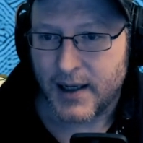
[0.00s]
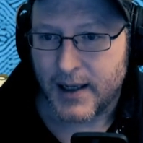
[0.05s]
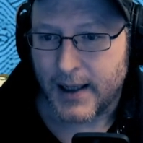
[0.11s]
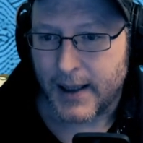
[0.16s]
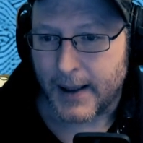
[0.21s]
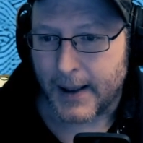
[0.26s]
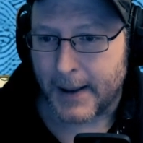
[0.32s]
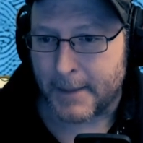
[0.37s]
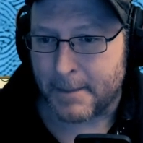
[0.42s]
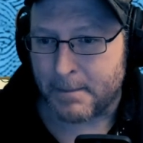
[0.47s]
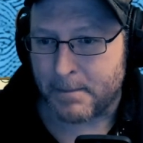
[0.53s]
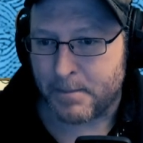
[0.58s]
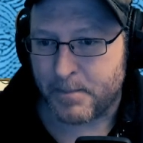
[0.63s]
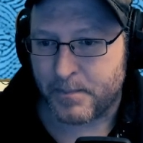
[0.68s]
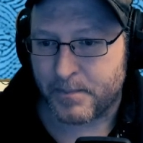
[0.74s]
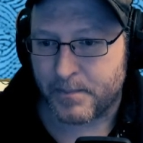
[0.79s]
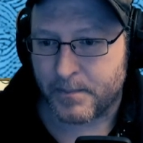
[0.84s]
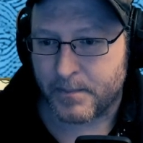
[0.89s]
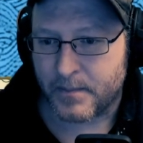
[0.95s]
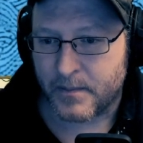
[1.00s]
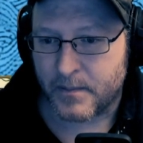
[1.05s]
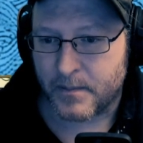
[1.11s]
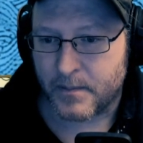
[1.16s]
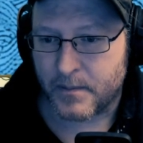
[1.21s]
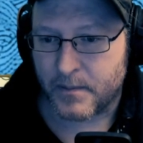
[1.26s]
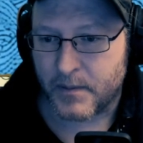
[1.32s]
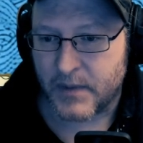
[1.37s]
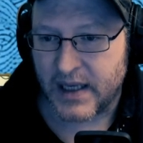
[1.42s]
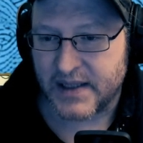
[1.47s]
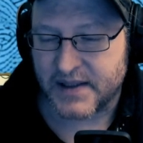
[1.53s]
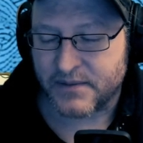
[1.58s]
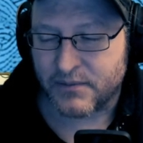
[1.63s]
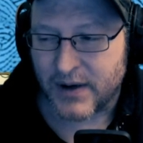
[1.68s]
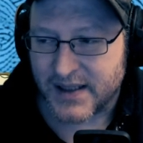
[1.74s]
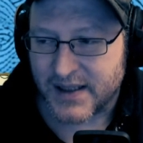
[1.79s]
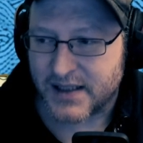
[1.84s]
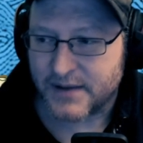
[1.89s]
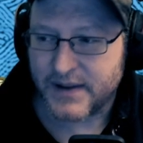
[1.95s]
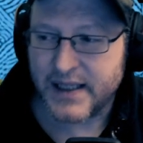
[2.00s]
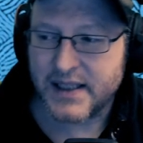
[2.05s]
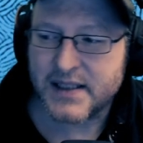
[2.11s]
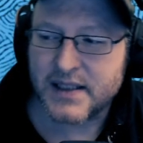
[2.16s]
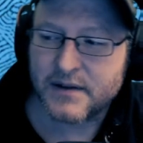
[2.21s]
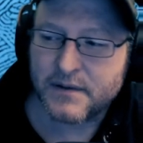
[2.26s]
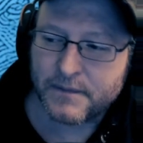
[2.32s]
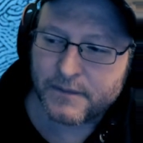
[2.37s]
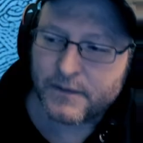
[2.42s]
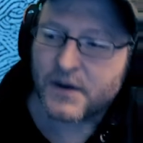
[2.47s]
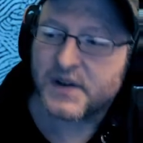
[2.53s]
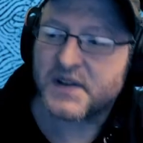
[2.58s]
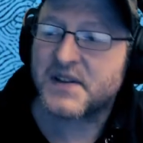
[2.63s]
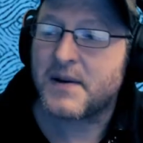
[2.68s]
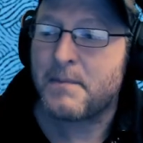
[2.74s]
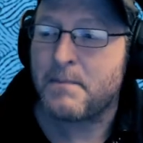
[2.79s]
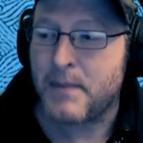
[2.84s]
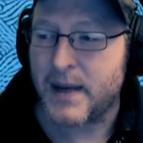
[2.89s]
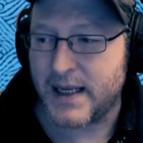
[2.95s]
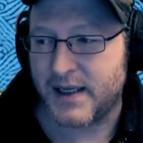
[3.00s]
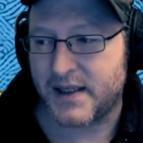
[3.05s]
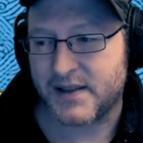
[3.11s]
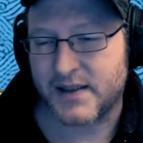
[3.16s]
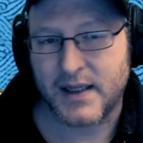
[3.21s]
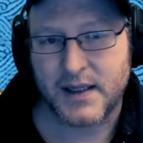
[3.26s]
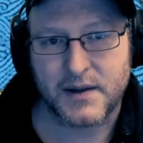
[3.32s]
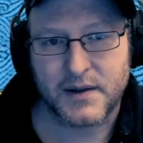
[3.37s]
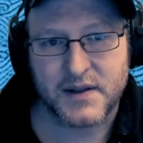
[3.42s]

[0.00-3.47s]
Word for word: Um, it's relatively easy for us to make Sacred